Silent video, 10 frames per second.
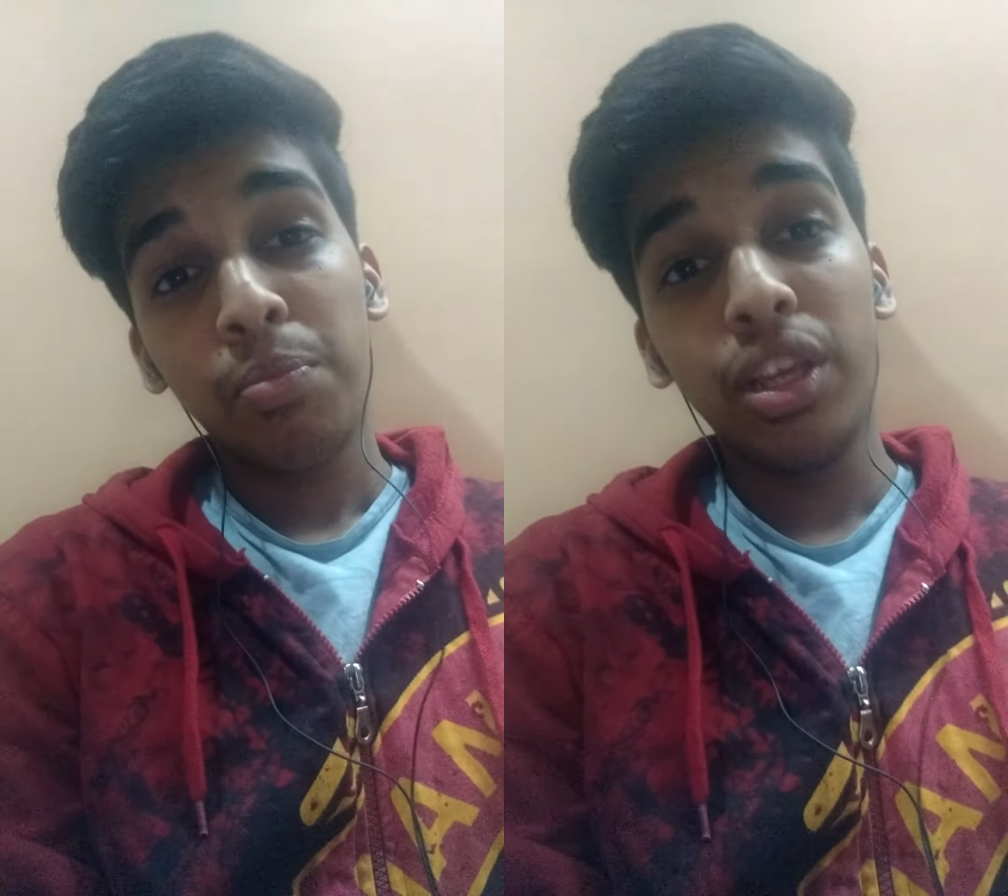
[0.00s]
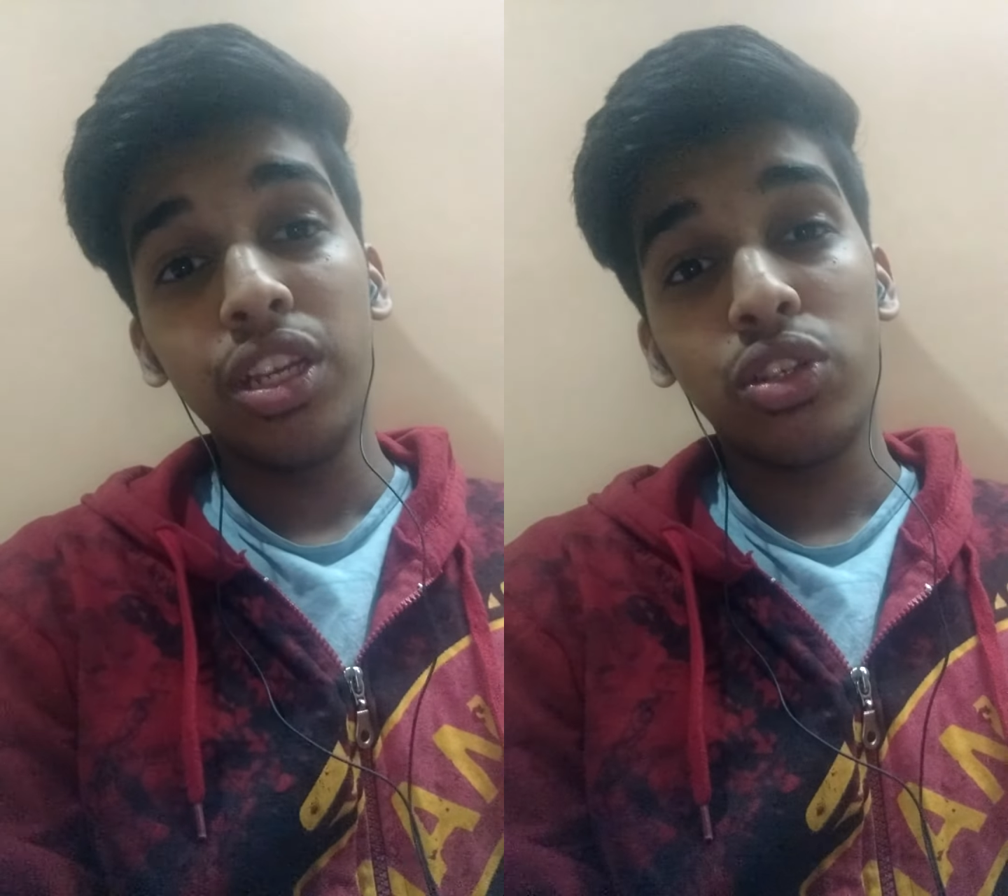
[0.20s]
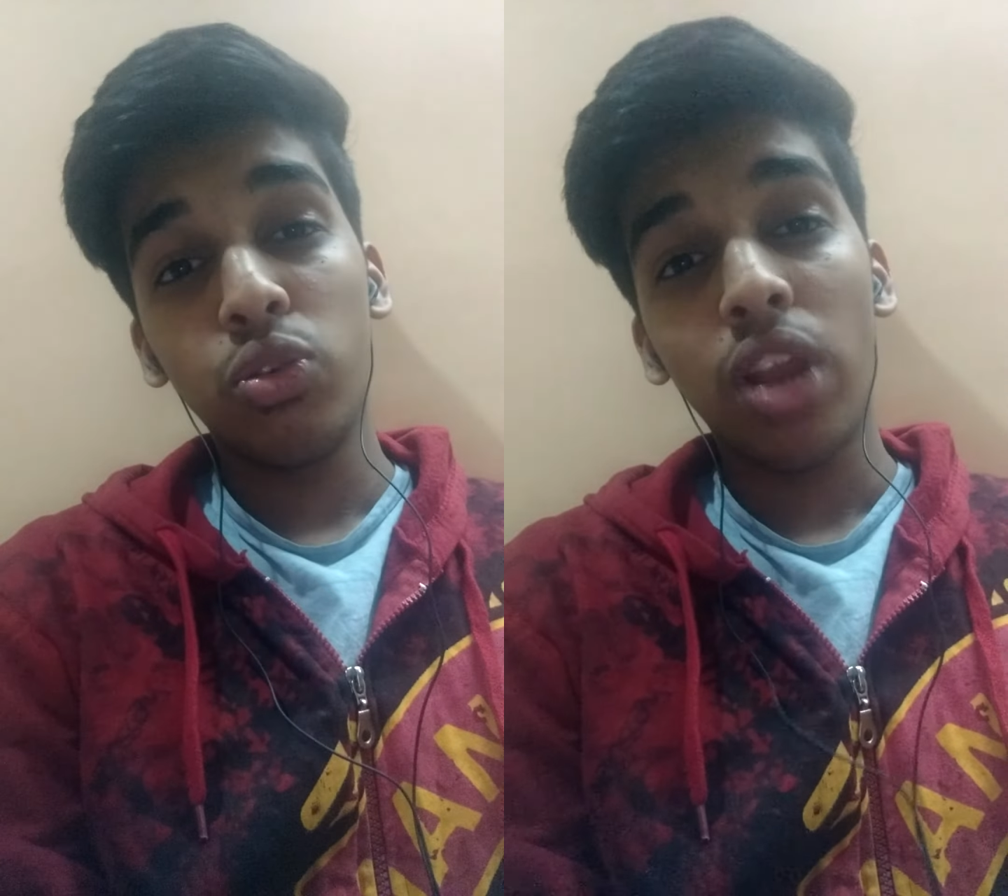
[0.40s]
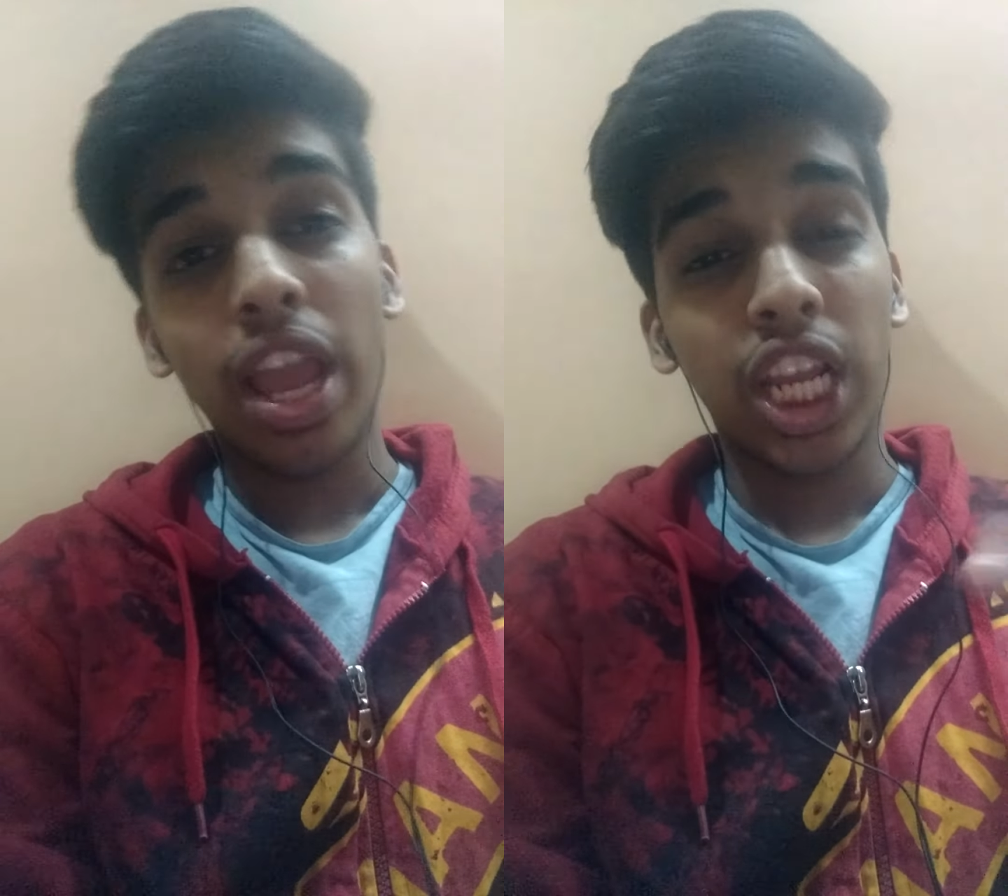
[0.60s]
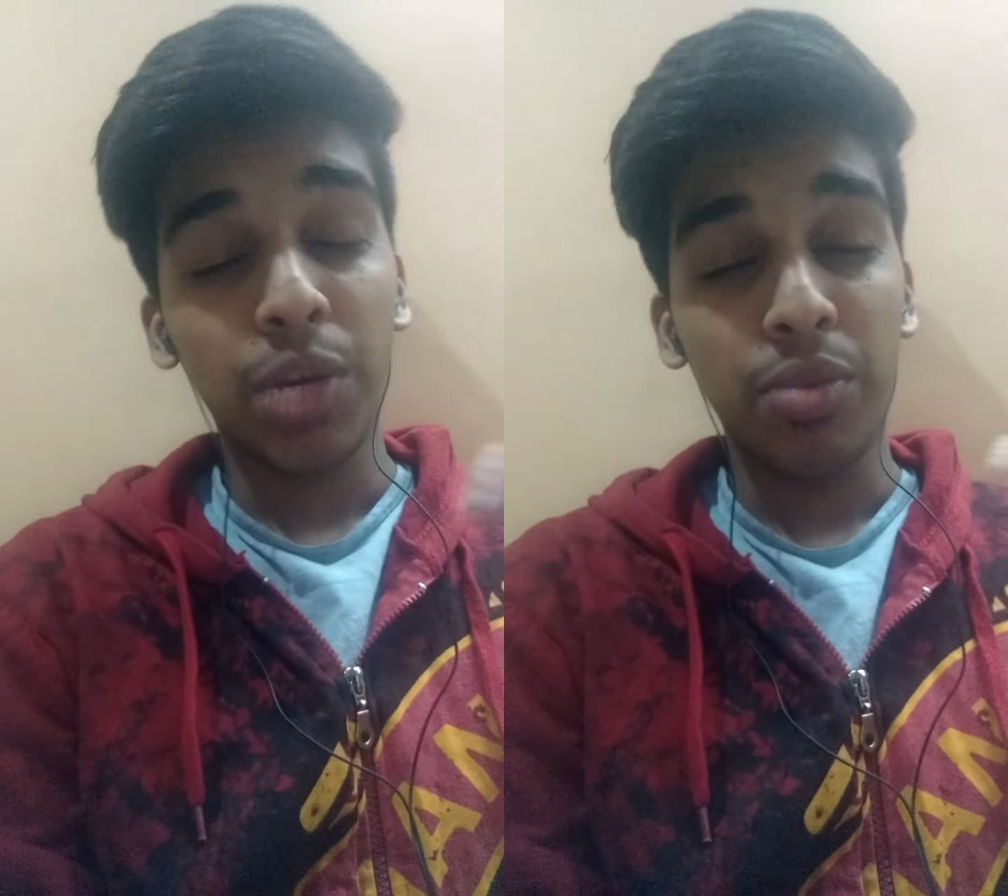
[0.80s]
Please do
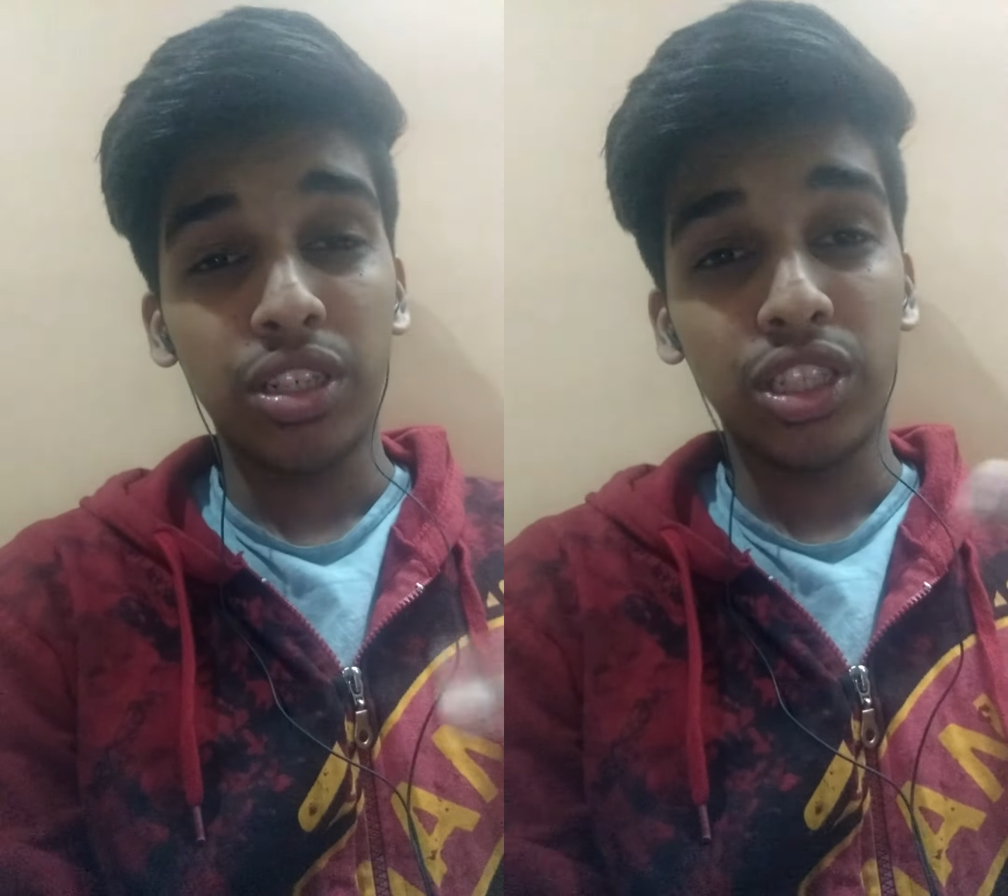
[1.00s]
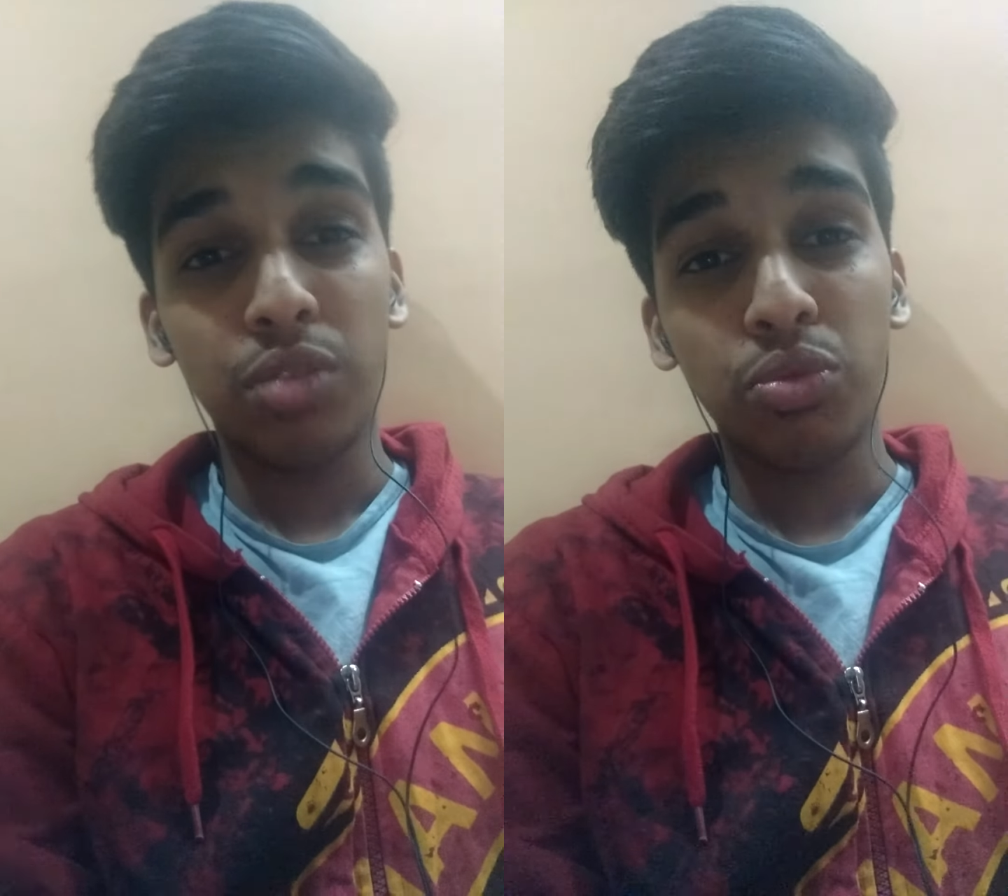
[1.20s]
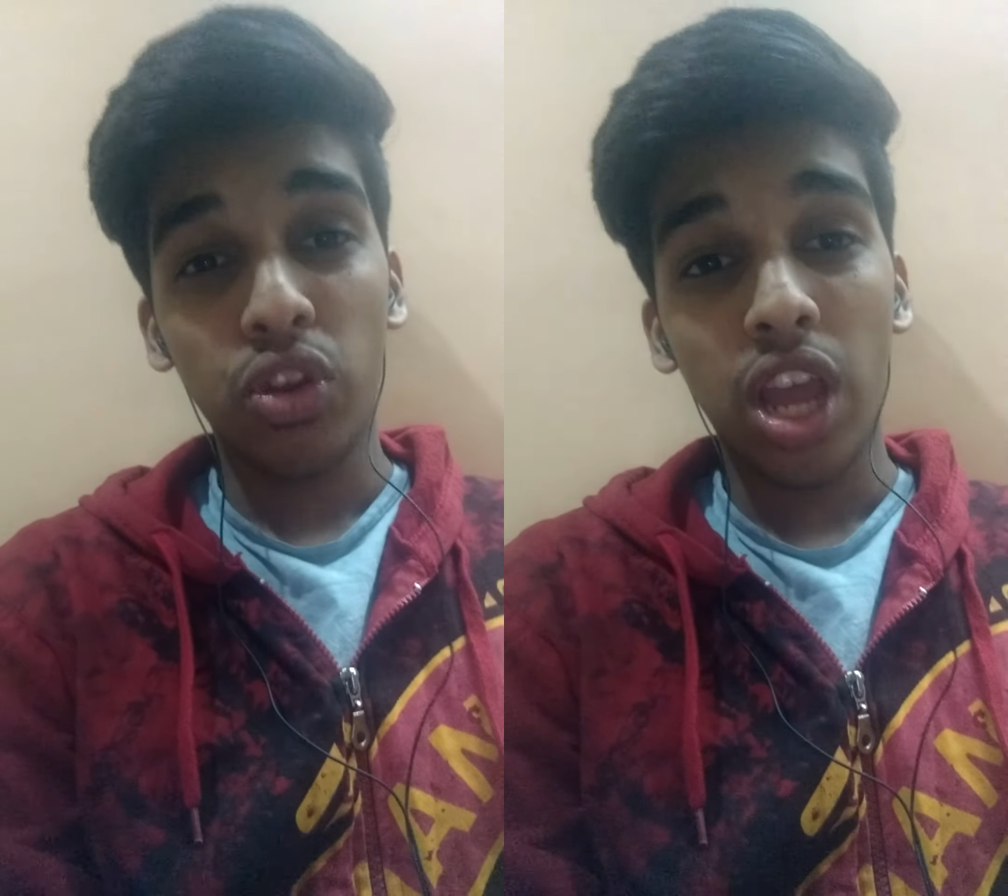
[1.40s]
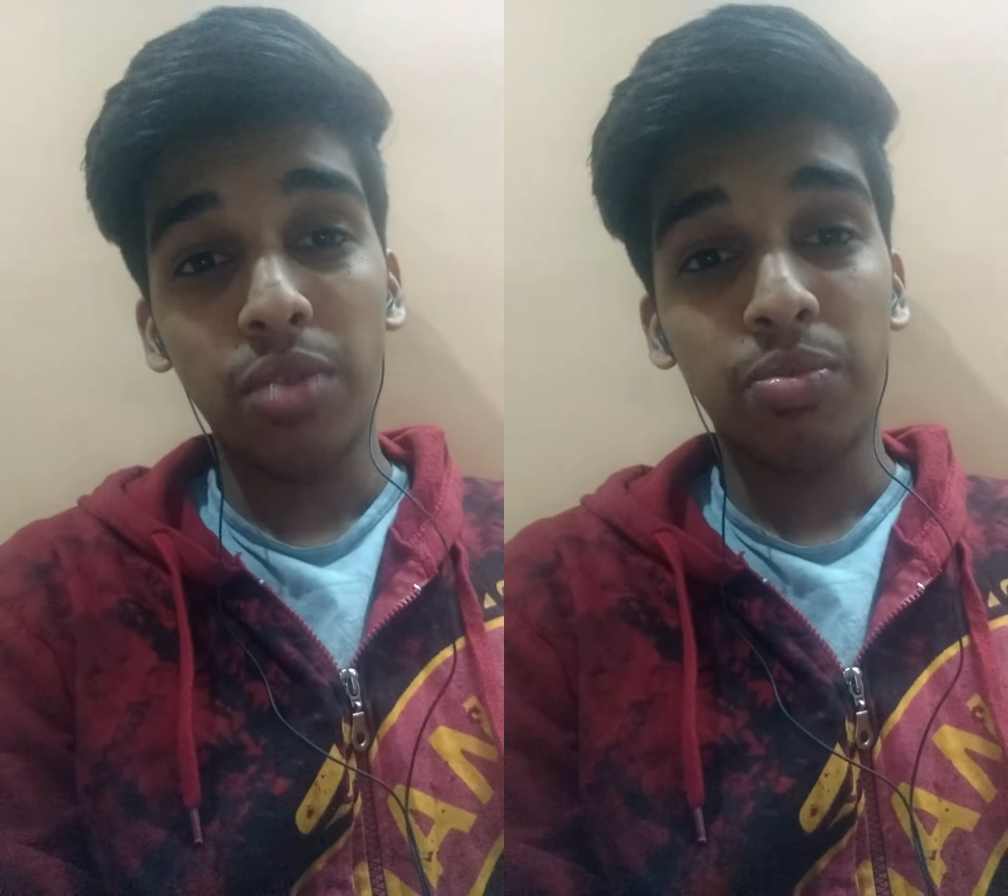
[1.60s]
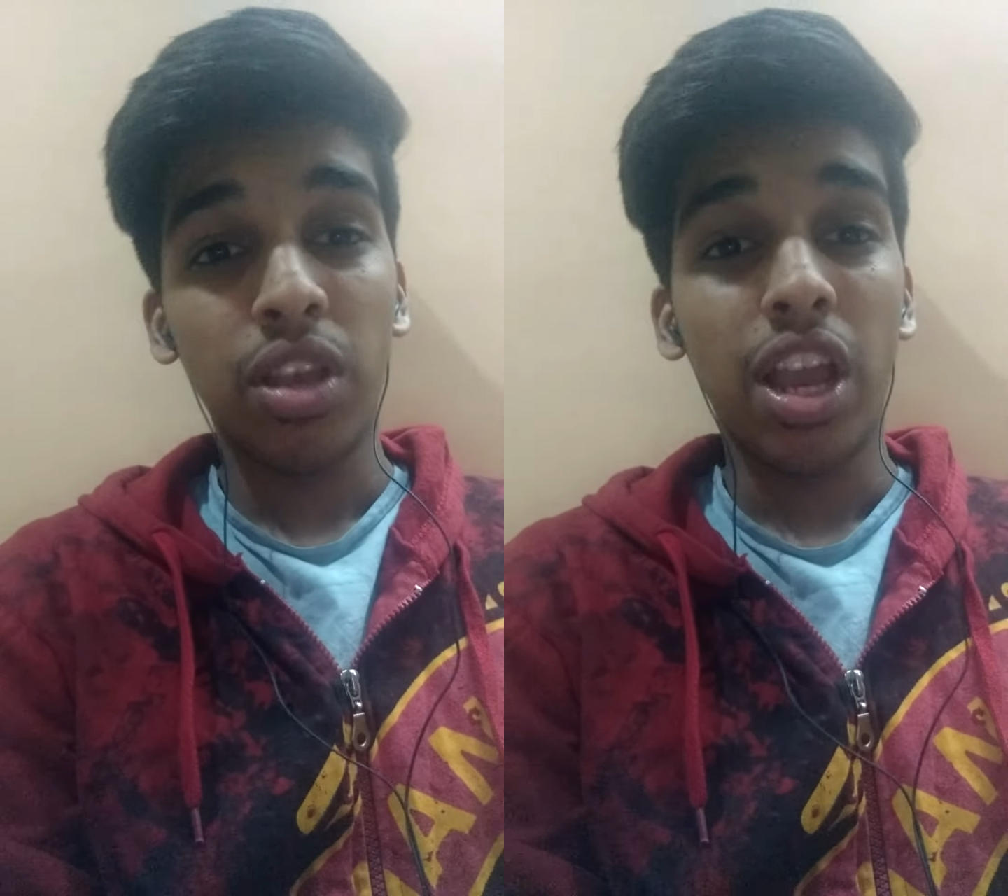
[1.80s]
like, comment and subscribe